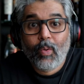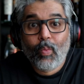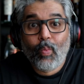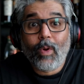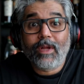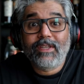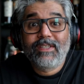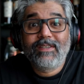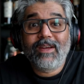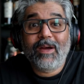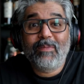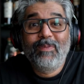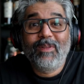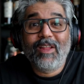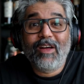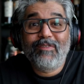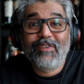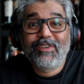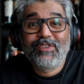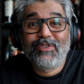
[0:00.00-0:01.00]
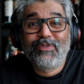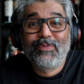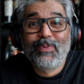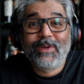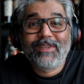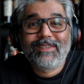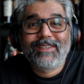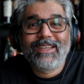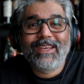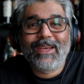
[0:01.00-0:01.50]
What's up, lovers of
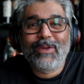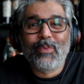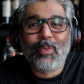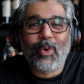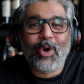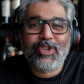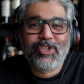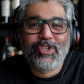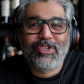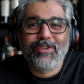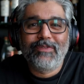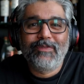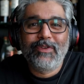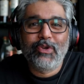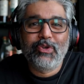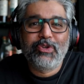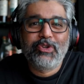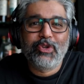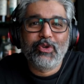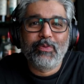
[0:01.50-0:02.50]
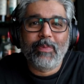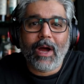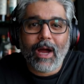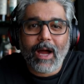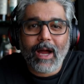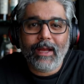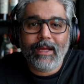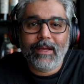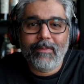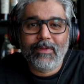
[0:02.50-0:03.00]
whiskey and watchers of YouTube?
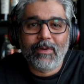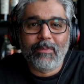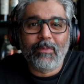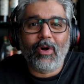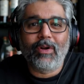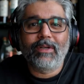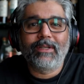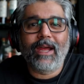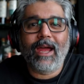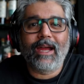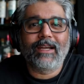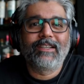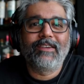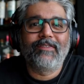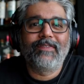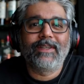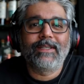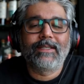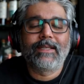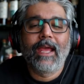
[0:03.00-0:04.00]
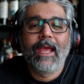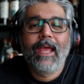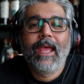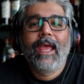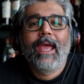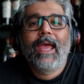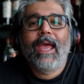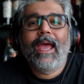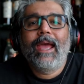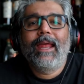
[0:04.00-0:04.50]
I am the Malt Activist,
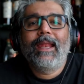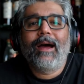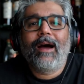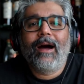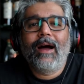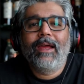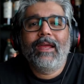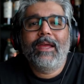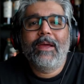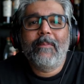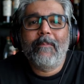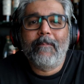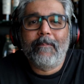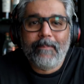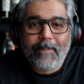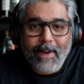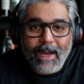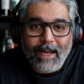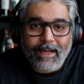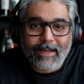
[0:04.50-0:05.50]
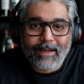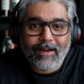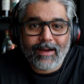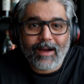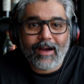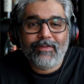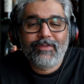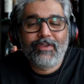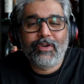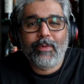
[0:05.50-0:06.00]
and I am back
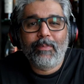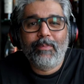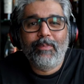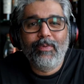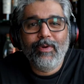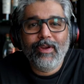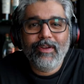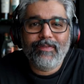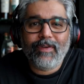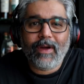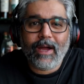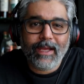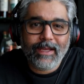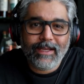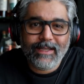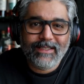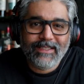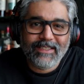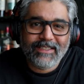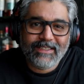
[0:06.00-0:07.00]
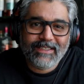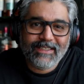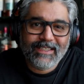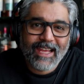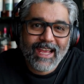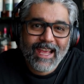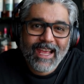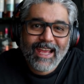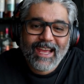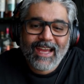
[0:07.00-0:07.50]
after a brief
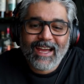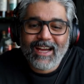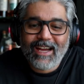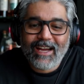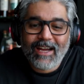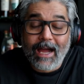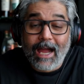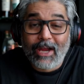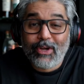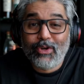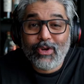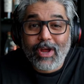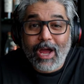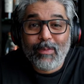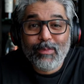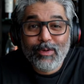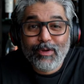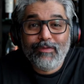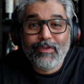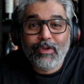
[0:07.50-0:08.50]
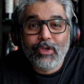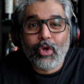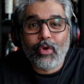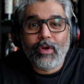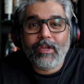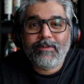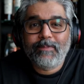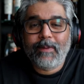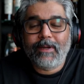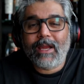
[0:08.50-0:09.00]
hiatus. I don't know how many of you
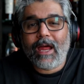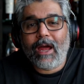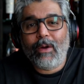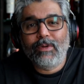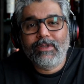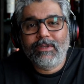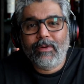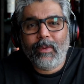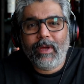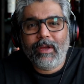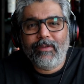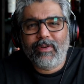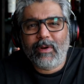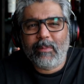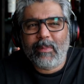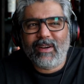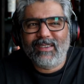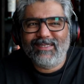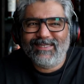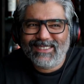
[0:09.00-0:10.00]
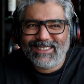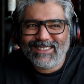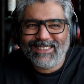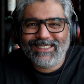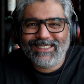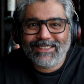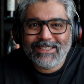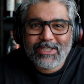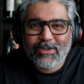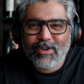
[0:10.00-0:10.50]
noticed, but I was away for about
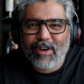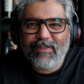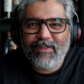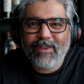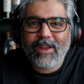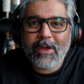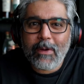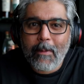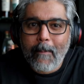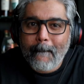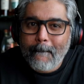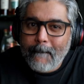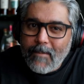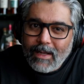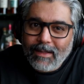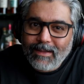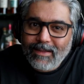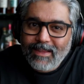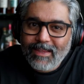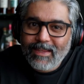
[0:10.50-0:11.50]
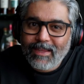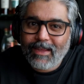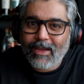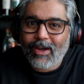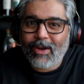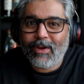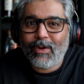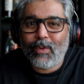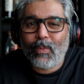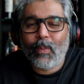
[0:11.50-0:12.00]
roughly a month
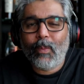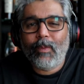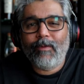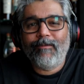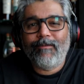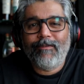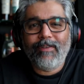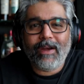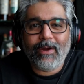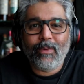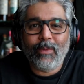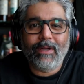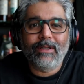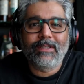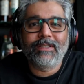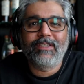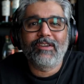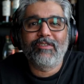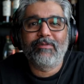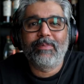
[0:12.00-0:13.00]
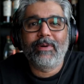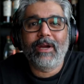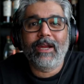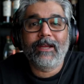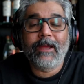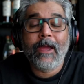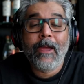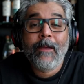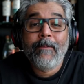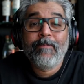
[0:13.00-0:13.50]
on a very well-deserved
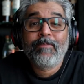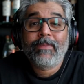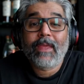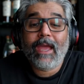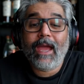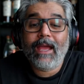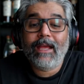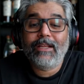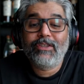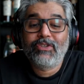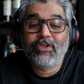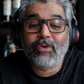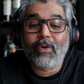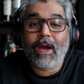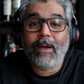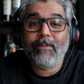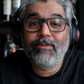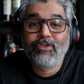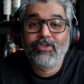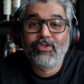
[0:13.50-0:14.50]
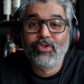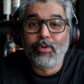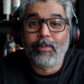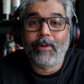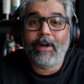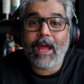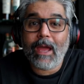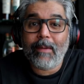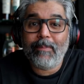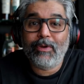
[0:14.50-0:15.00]
break. And so I'm
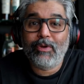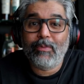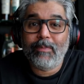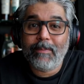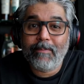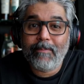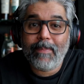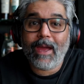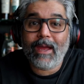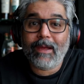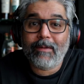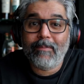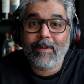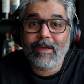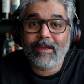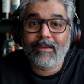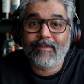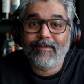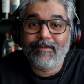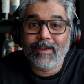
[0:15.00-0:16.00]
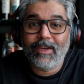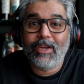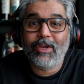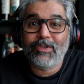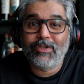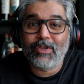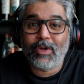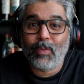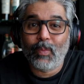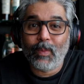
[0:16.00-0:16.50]
super happy to be back making
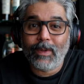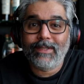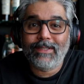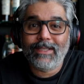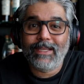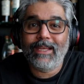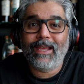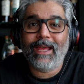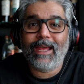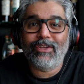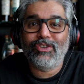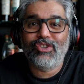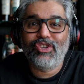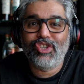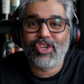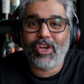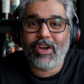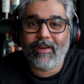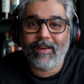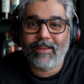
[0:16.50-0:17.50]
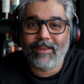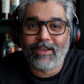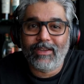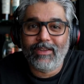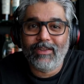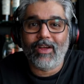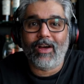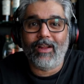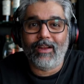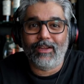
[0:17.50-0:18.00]
videos on whiskey and sharing the
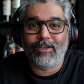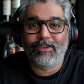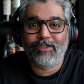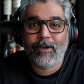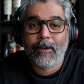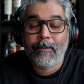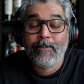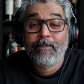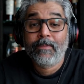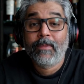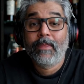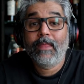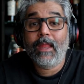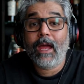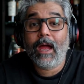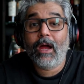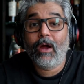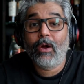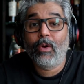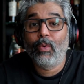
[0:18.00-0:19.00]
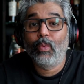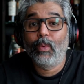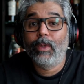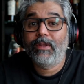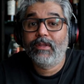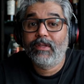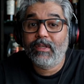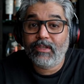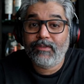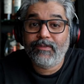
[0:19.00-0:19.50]
knowledge. Now,
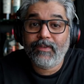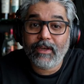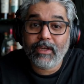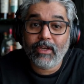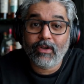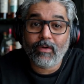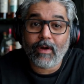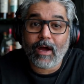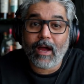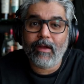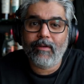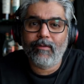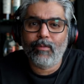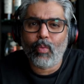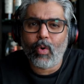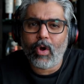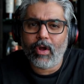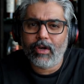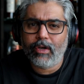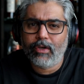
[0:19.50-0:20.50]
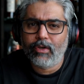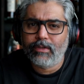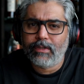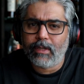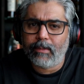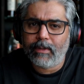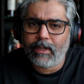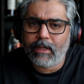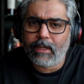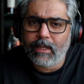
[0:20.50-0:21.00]
with this video, I want to do
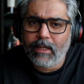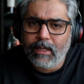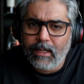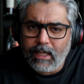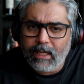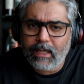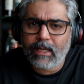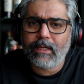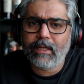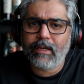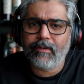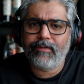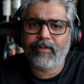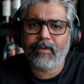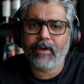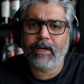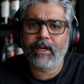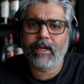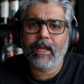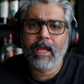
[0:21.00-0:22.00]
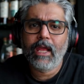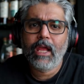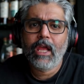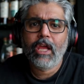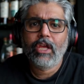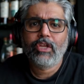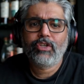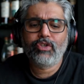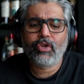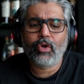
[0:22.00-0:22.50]
something a little different.
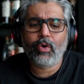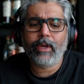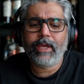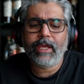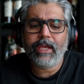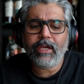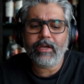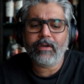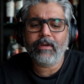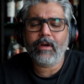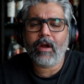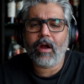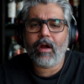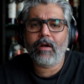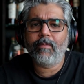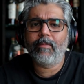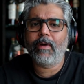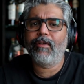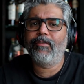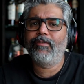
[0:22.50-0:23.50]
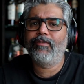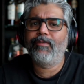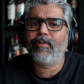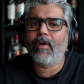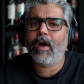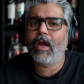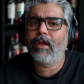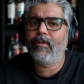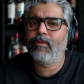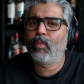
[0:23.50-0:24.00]
So here are my
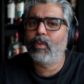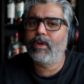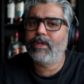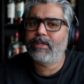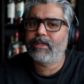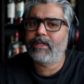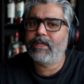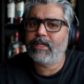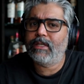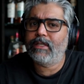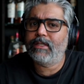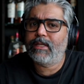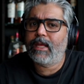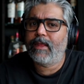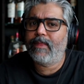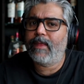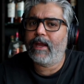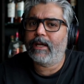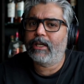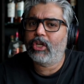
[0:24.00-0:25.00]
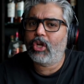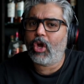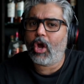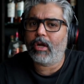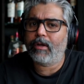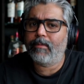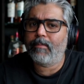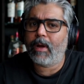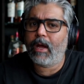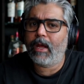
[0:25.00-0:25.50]
five whiskeys that
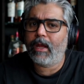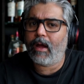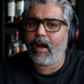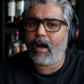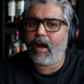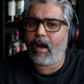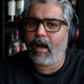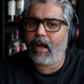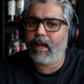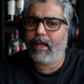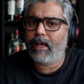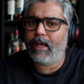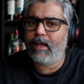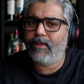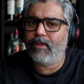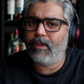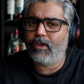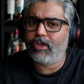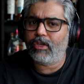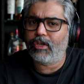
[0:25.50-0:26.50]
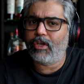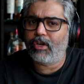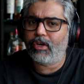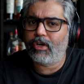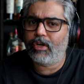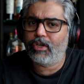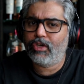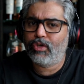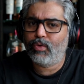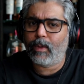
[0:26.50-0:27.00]
caught my eye in the
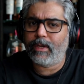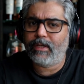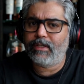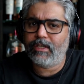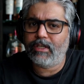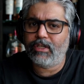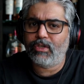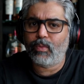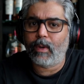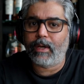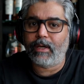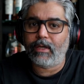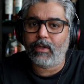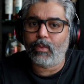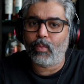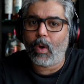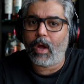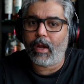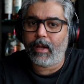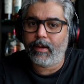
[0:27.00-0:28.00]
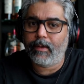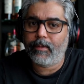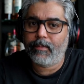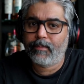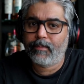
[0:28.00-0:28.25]
year 2021.